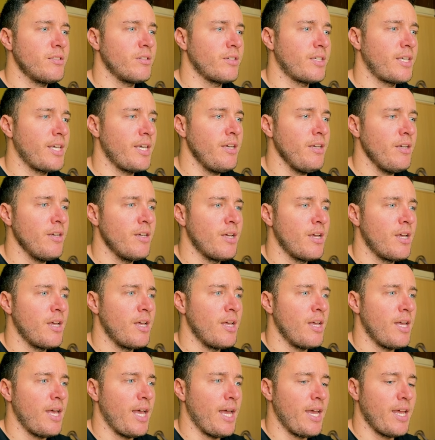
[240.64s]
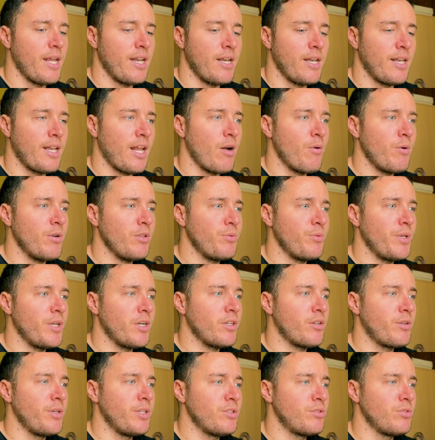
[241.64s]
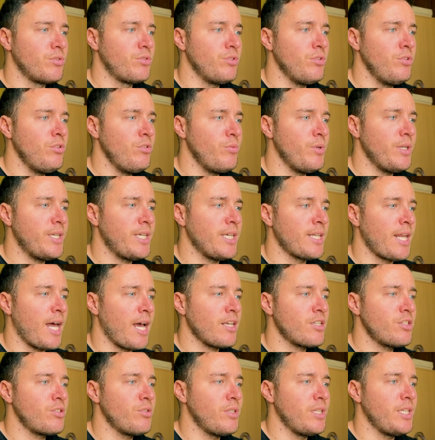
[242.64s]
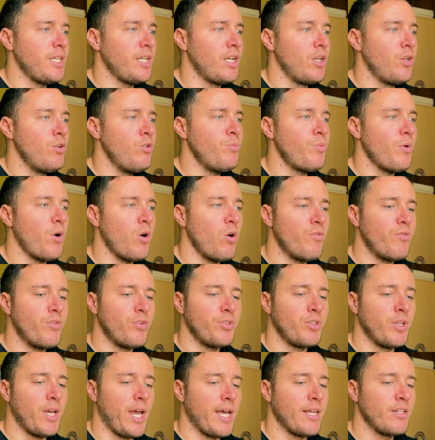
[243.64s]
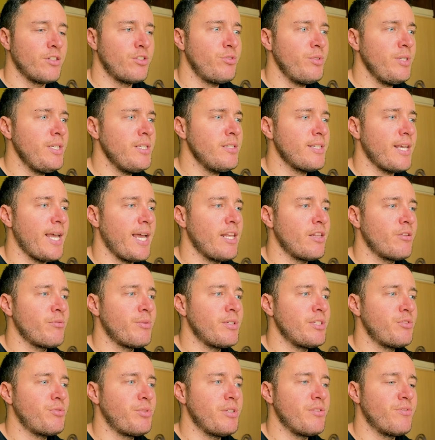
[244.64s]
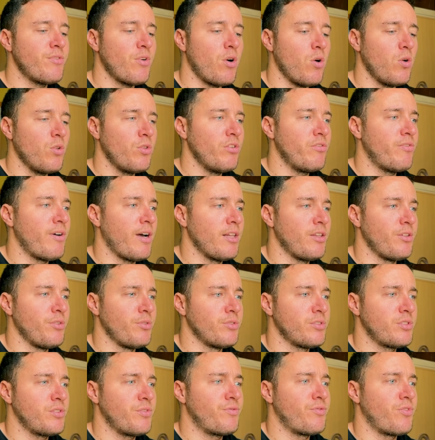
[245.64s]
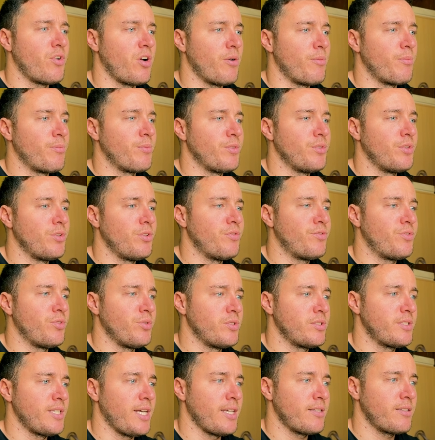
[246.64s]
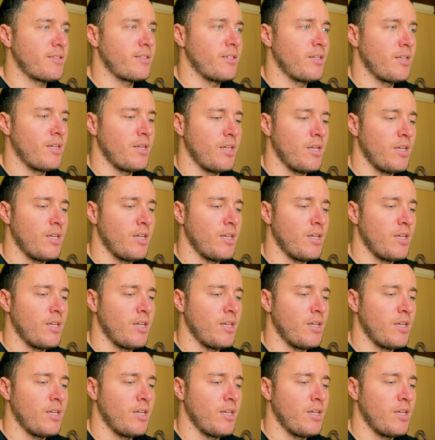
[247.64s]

okay? And now what we are going to do, we can actually loop over the entries and retrieve all the values from the fruit set.